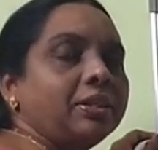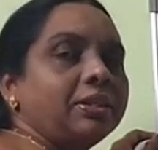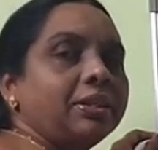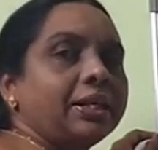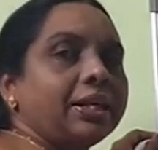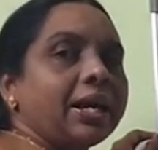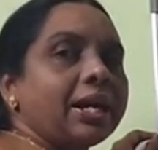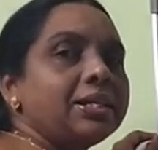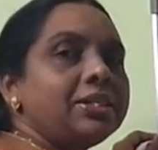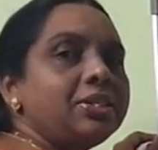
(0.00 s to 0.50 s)

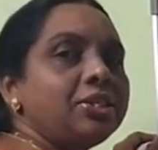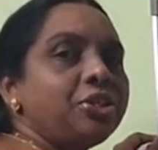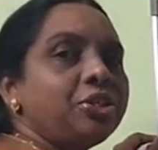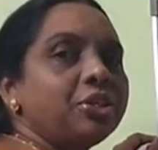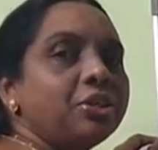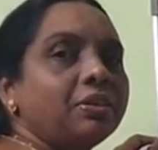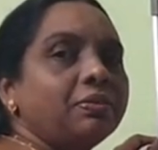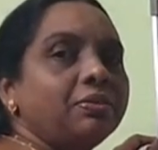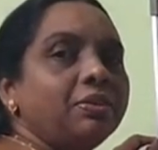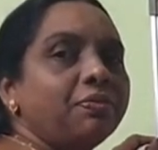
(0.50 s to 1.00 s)
the
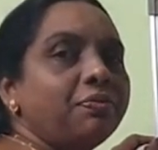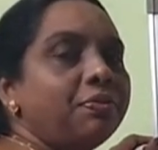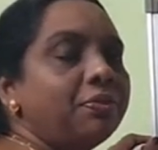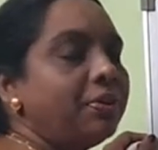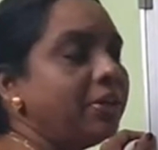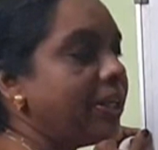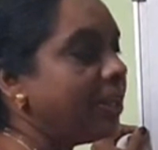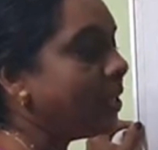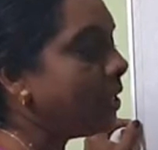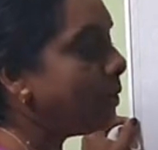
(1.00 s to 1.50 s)
digestion of the
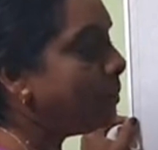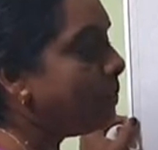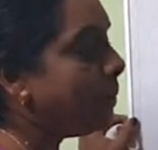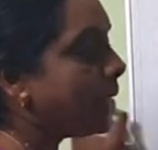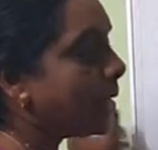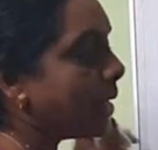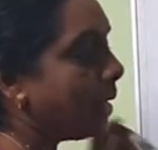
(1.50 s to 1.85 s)
food, it will be